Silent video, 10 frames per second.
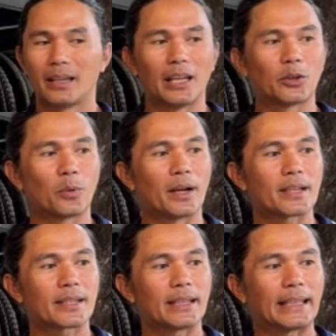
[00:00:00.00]
it
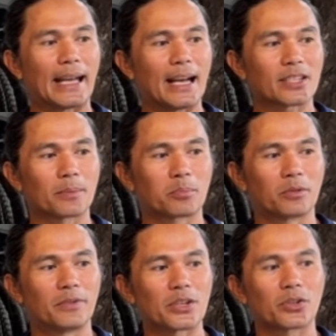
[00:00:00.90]
has a
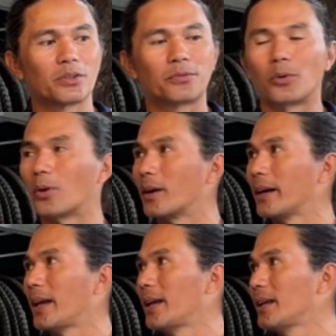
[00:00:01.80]
provision
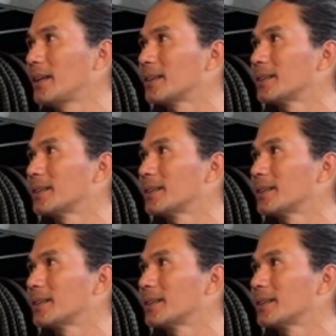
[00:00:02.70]
for a